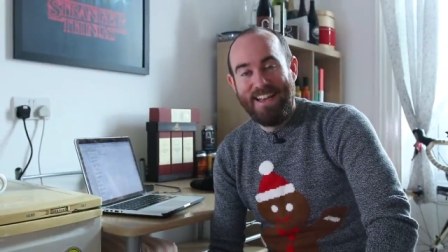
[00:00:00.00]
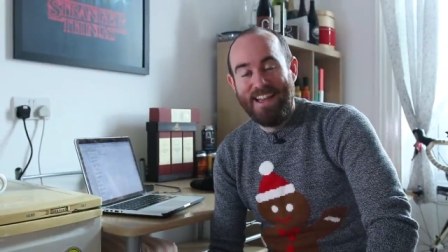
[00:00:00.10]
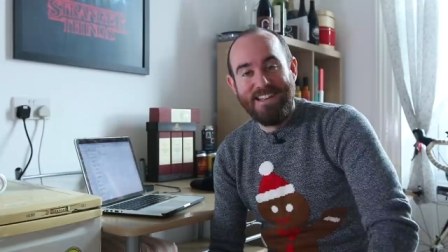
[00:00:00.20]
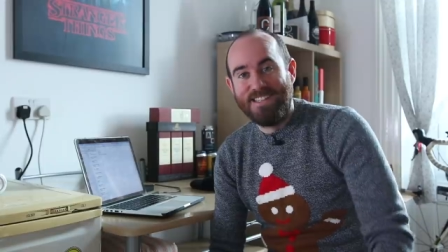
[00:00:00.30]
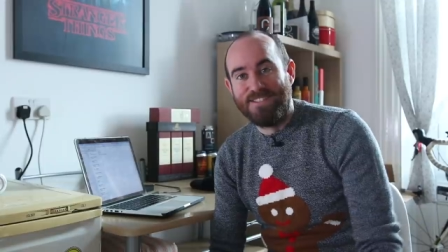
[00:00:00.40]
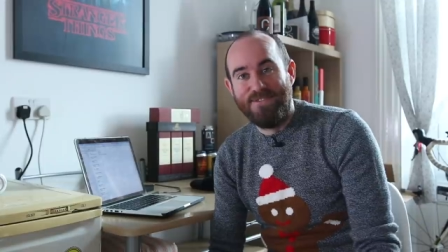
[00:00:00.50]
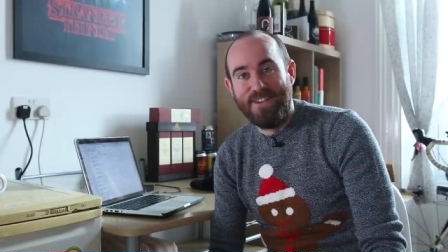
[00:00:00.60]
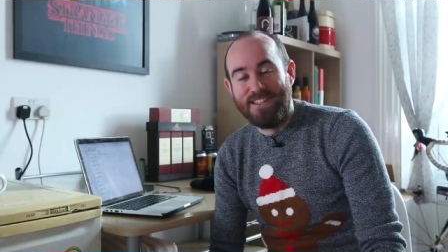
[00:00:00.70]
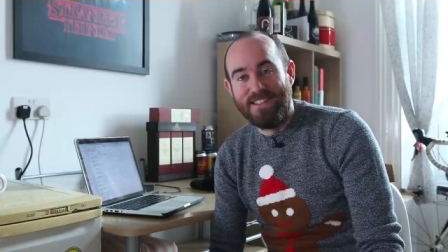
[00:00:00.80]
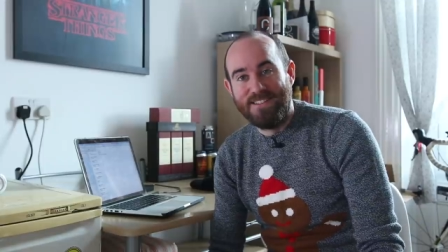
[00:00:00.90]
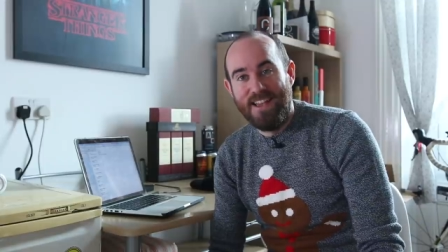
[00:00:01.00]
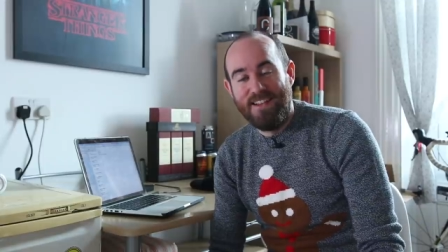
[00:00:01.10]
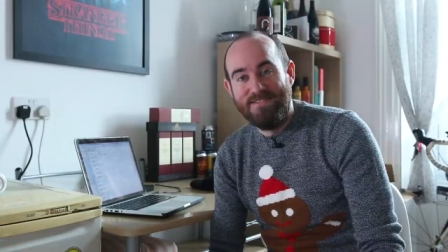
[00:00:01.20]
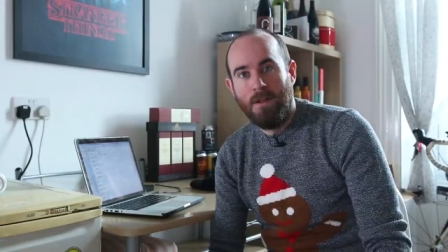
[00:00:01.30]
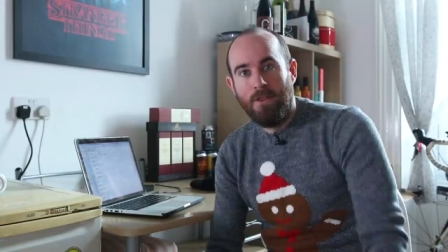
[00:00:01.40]
No, it doesn't fit, does it?
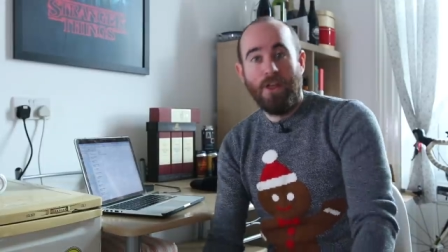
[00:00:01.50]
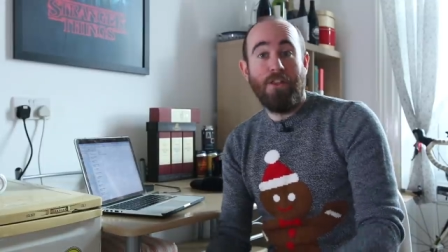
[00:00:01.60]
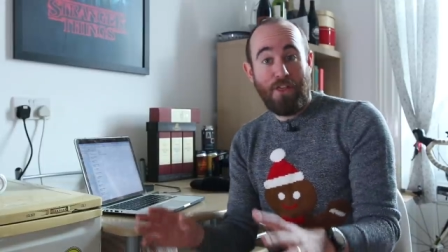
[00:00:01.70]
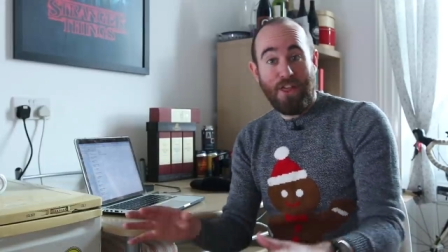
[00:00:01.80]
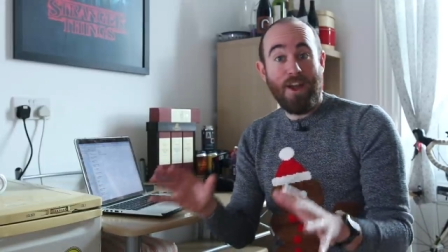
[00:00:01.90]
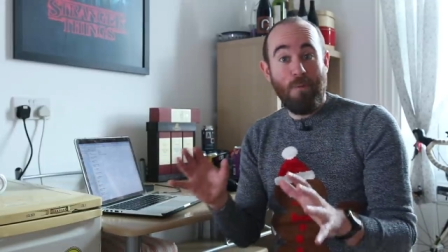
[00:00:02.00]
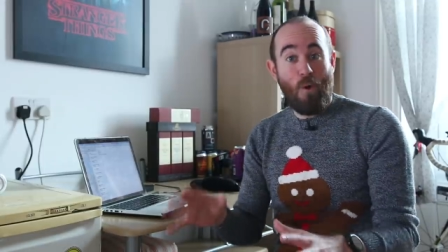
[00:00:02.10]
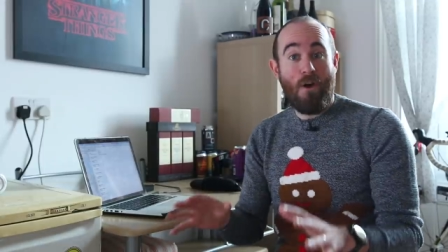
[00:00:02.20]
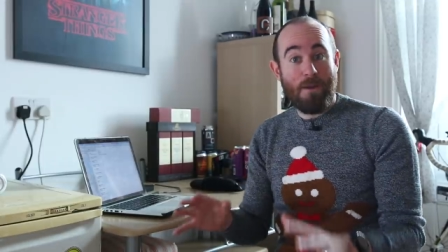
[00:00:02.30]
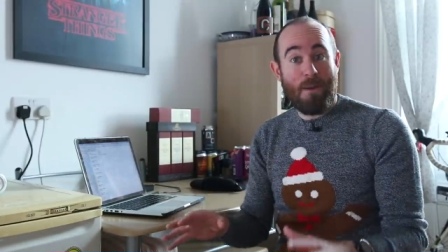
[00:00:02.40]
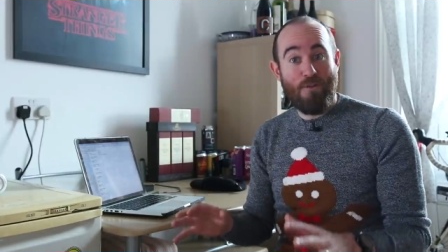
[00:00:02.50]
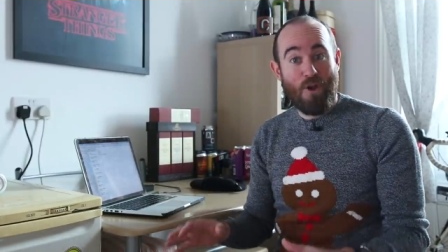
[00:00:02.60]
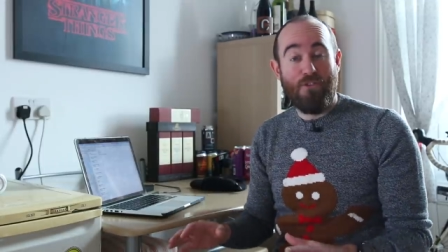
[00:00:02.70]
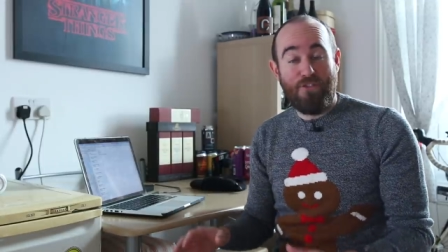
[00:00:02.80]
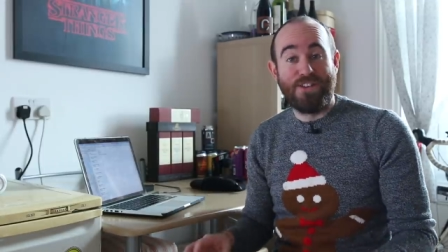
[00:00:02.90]
The other thing I'm worried about
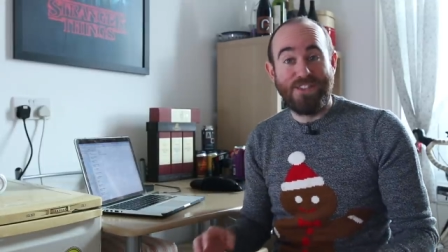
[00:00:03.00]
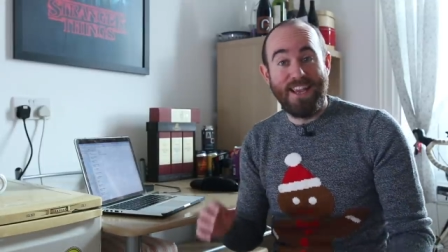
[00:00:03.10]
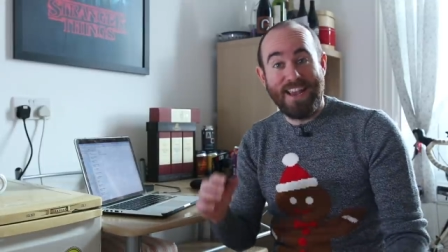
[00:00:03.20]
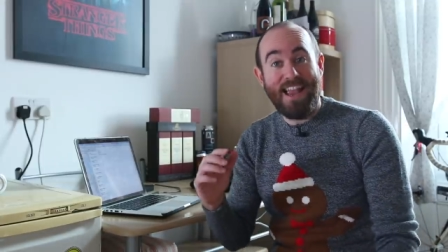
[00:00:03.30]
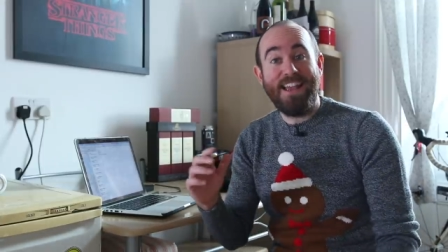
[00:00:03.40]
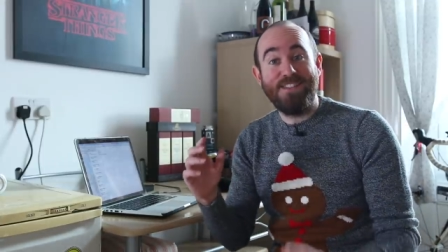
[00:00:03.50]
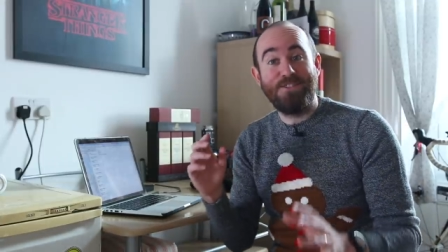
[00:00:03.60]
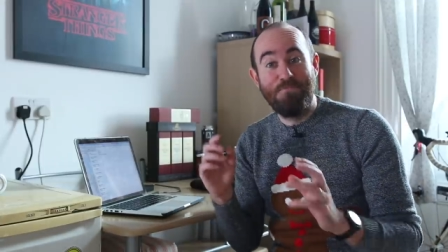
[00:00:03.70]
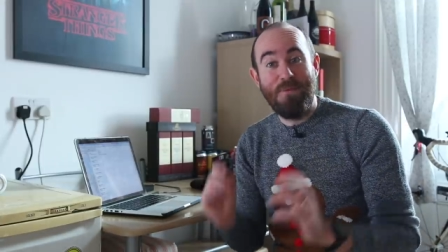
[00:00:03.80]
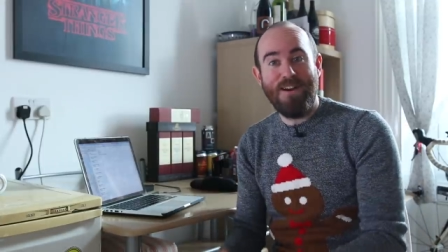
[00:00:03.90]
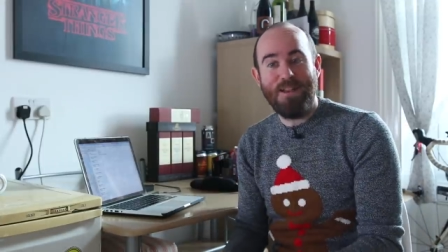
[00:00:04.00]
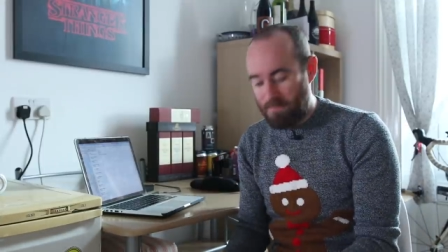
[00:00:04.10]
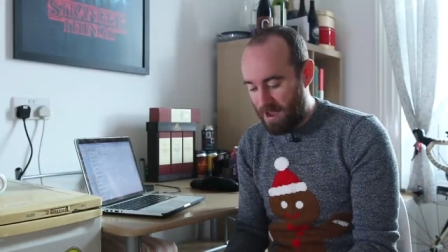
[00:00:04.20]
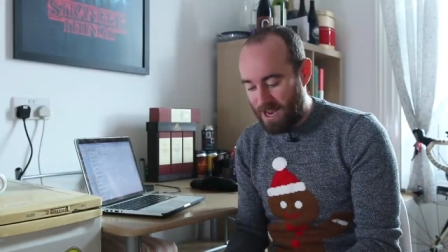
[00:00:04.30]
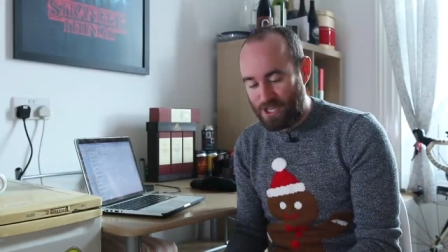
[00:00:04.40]
not fitting is my
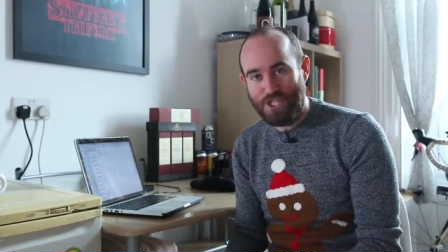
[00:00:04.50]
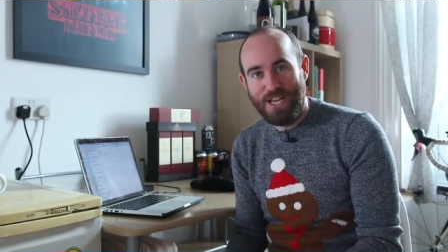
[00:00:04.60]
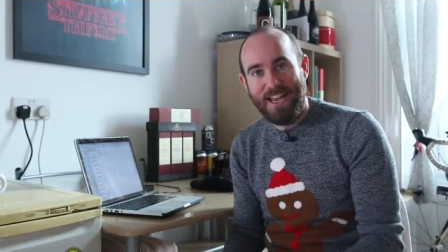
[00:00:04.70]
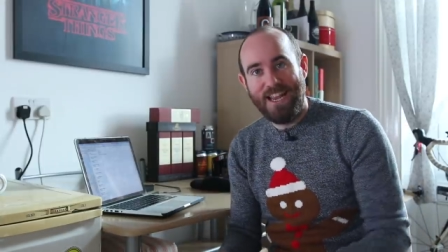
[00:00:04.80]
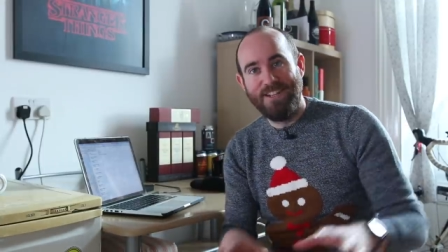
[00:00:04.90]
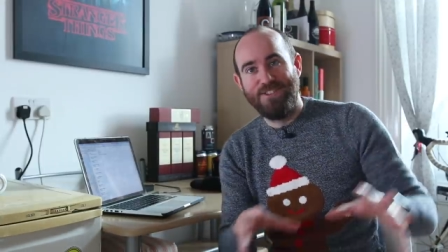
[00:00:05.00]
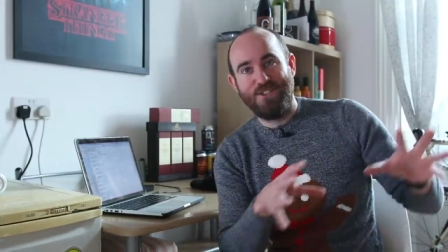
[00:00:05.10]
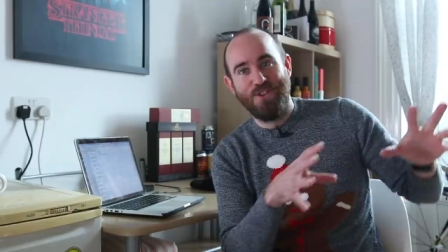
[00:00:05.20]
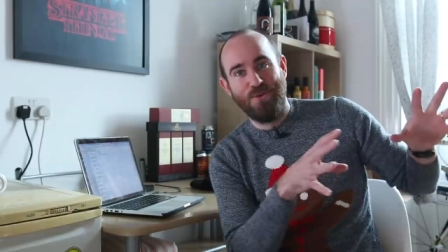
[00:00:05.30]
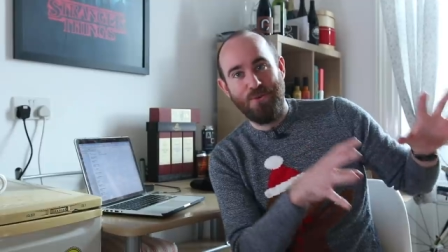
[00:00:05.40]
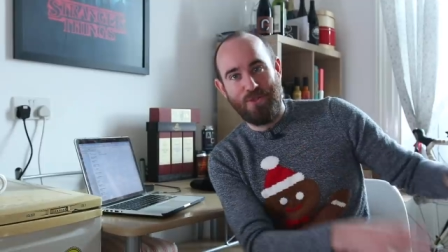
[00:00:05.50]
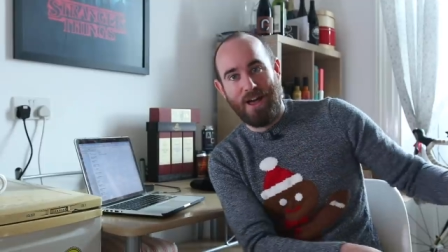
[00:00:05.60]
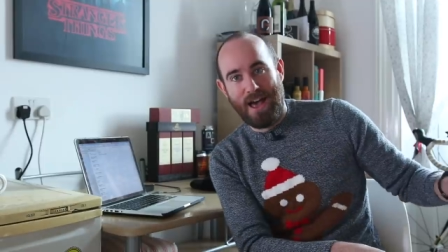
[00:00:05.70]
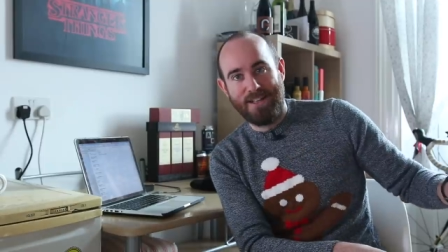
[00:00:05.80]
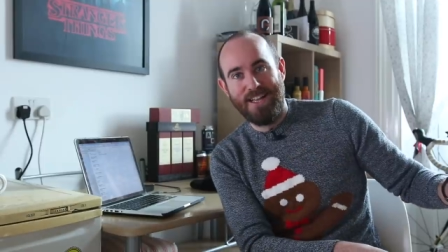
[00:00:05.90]
mash into
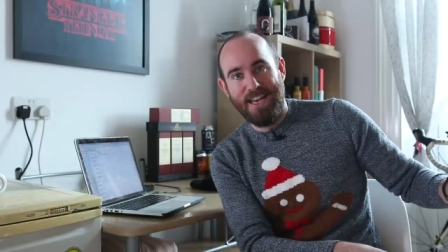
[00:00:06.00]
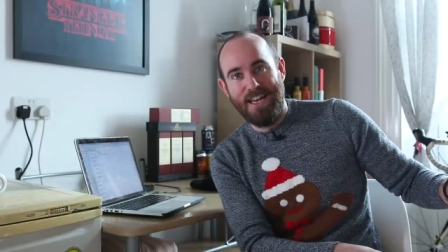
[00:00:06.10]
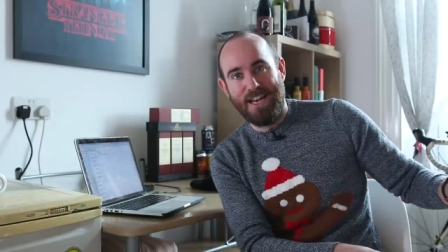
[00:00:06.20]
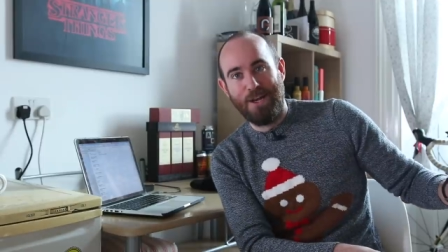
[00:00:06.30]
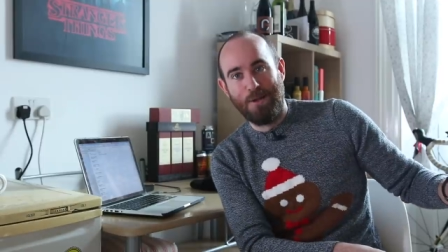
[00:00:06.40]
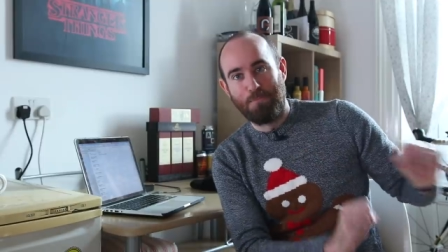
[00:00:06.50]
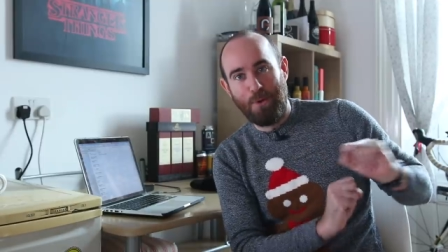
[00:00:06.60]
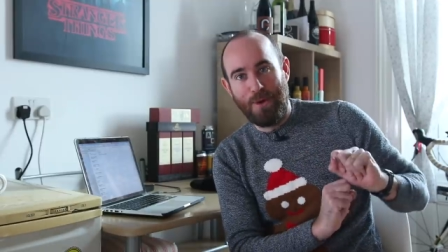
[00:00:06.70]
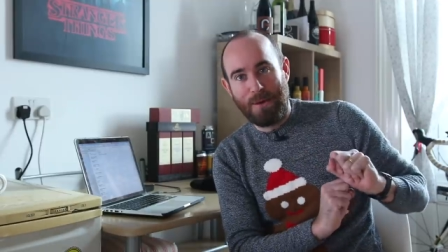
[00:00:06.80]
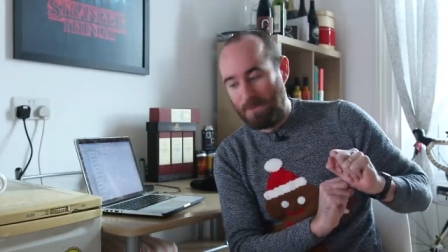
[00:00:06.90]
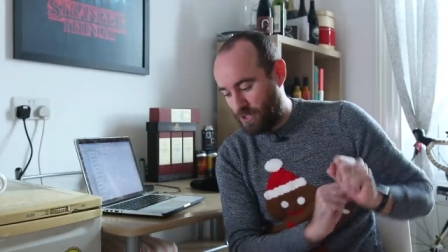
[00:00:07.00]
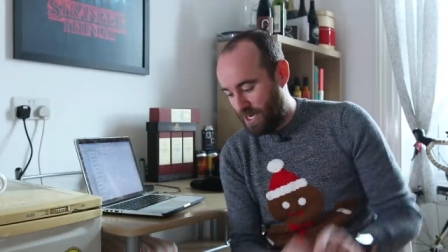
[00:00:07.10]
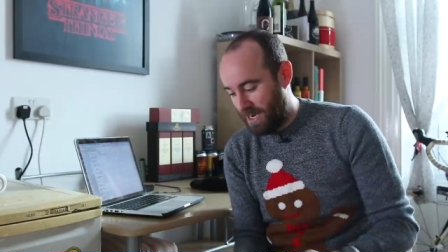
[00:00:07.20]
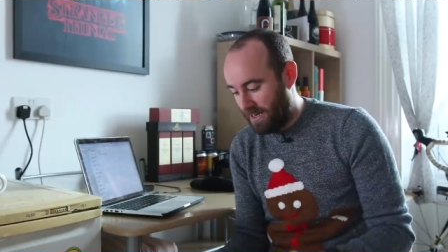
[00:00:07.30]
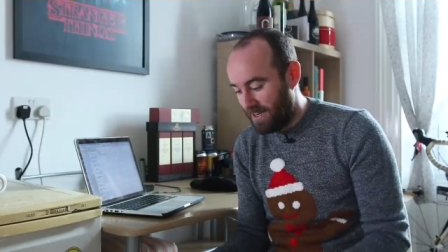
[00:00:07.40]
that little brewing
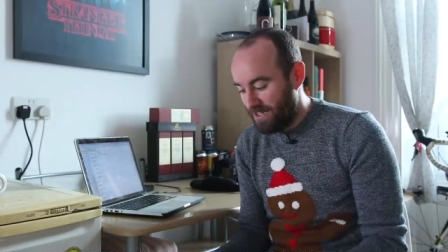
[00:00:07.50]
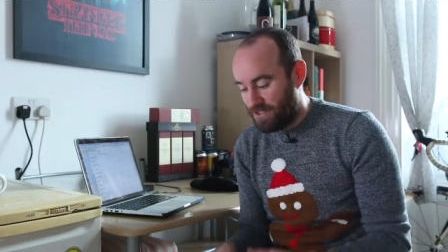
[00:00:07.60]
machine.